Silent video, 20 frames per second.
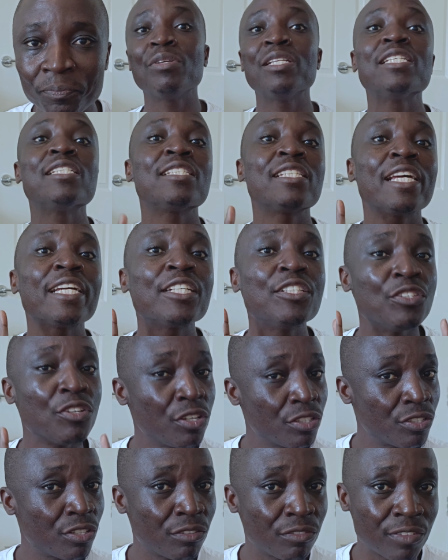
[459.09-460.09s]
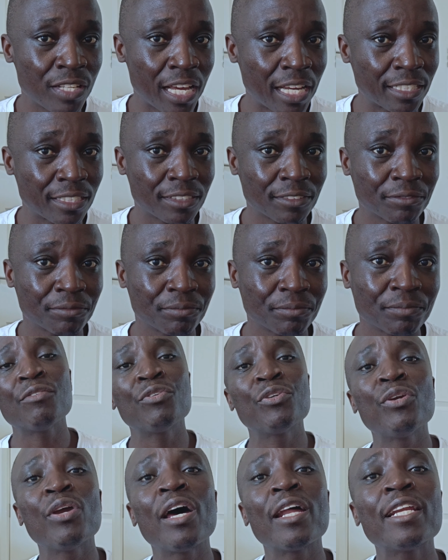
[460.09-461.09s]
Please take note of that.
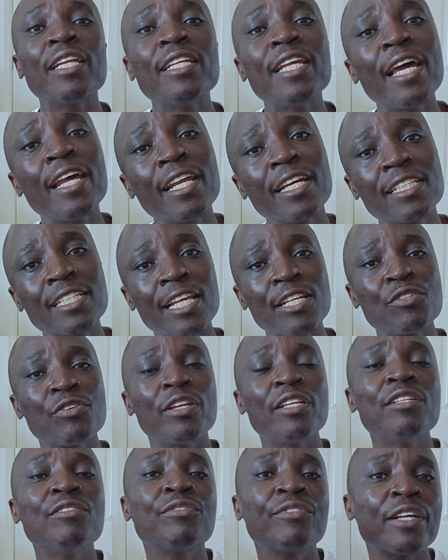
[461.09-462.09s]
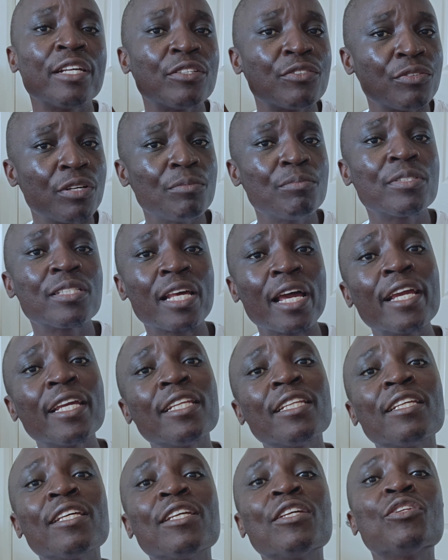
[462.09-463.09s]
If you are redirected to a different
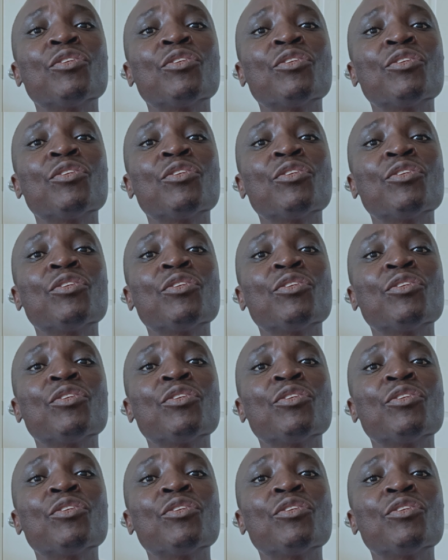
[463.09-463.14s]
website